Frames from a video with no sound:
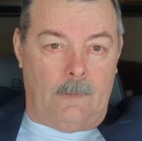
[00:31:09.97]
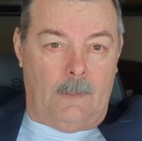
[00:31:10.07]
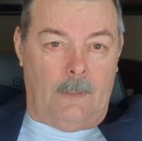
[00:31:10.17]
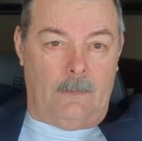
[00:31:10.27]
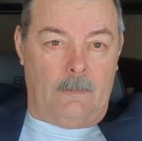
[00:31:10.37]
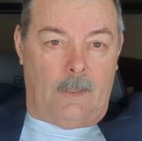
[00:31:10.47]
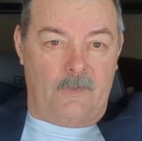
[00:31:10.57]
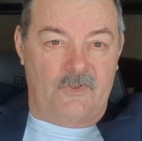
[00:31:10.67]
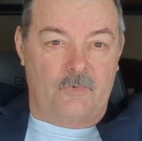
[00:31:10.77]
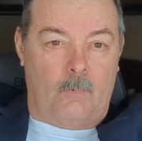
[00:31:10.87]
and
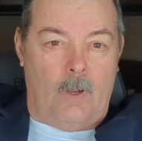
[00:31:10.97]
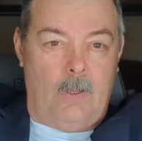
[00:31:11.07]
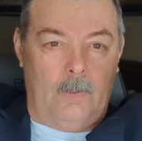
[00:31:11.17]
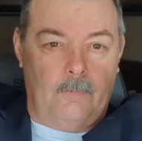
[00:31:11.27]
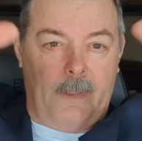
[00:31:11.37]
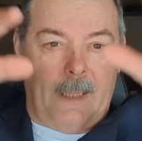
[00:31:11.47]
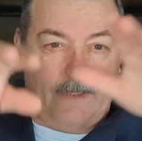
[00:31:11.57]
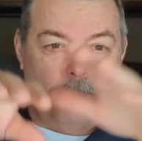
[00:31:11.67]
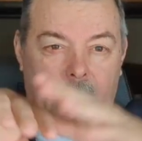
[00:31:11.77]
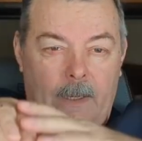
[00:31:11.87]
swallowed
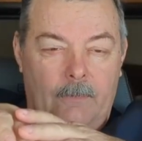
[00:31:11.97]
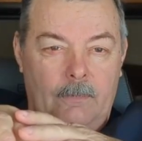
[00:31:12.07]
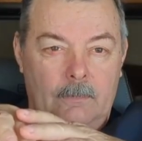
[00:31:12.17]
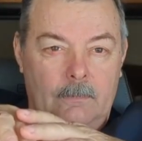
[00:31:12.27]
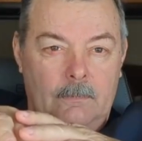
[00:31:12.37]
that crowd